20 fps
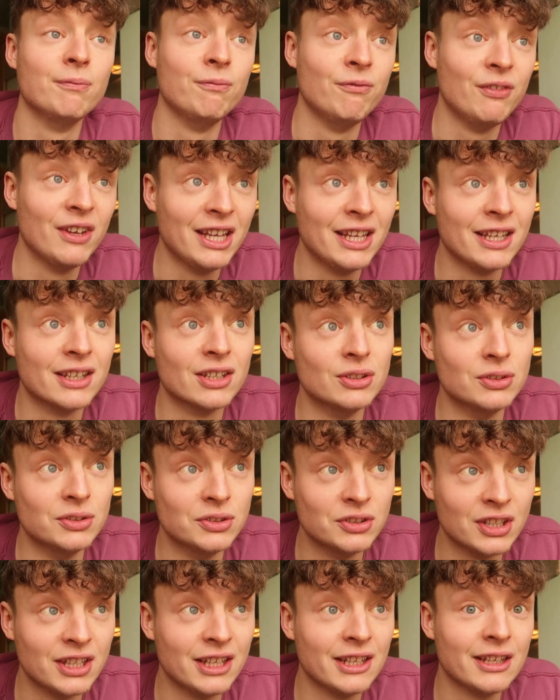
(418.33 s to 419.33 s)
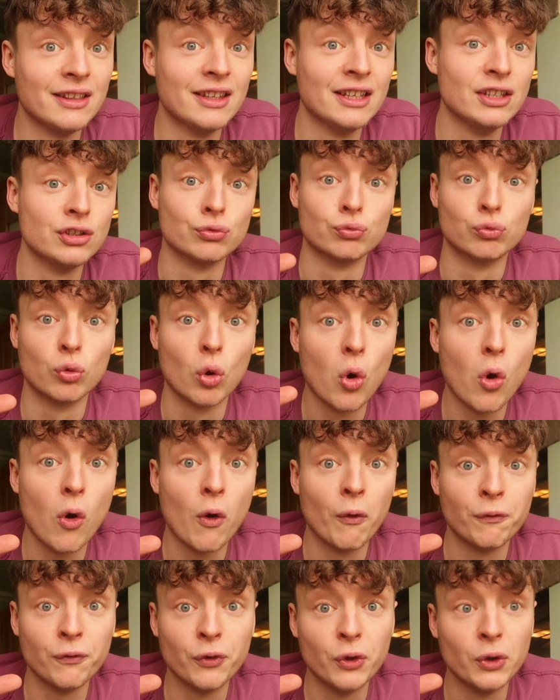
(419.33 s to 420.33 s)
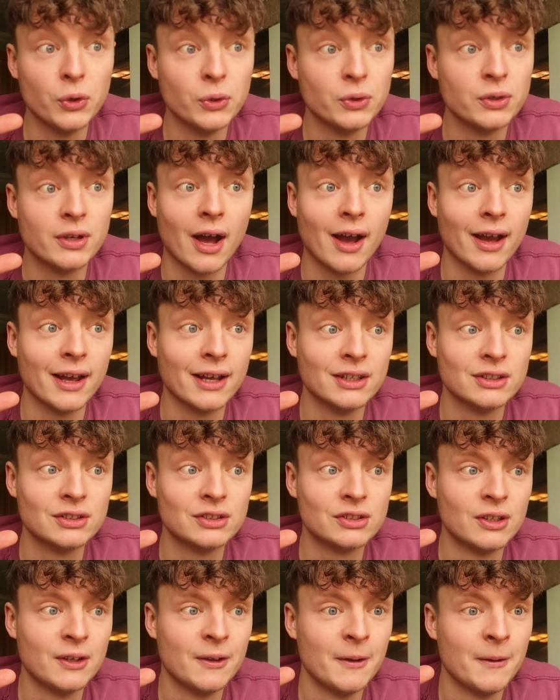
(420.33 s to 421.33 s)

vegans eating these raw food diets